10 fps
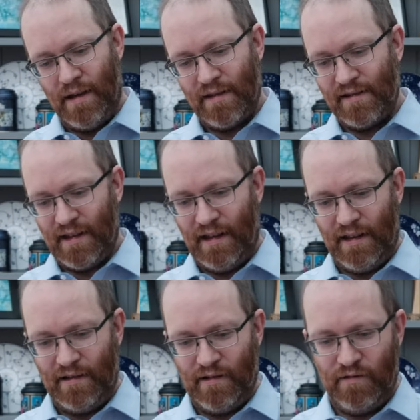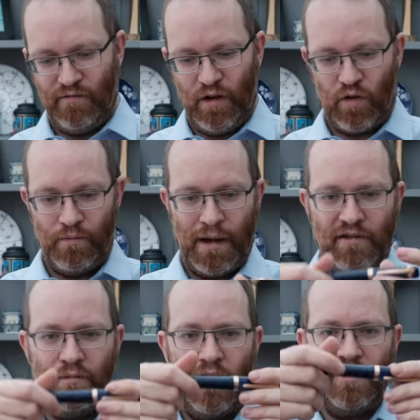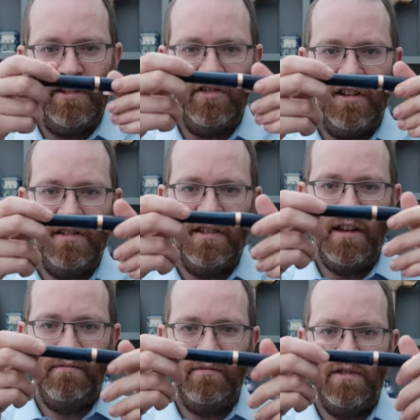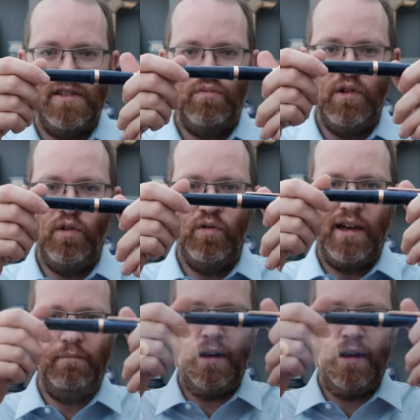pens in real comparison. But let's just swirl that